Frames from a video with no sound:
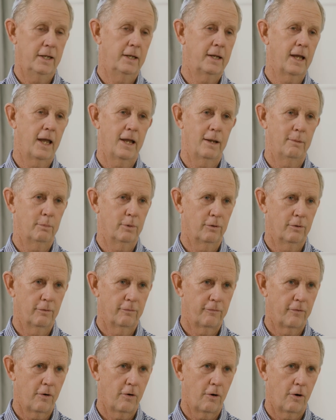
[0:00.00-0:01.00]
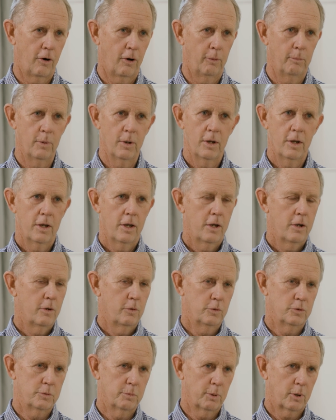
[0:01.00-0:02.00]
he came to the farm
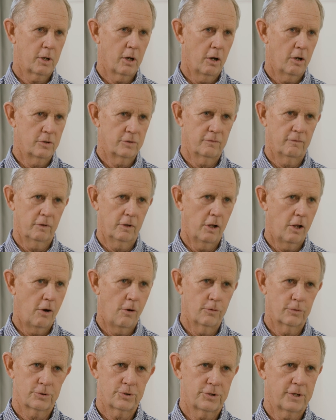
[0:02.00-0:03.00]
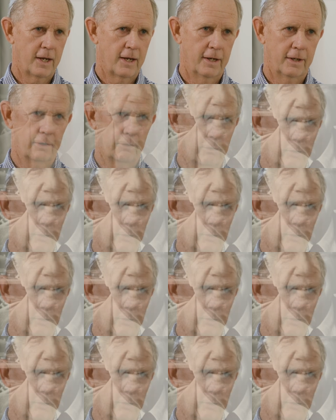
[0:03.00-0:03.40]
was because of a long standing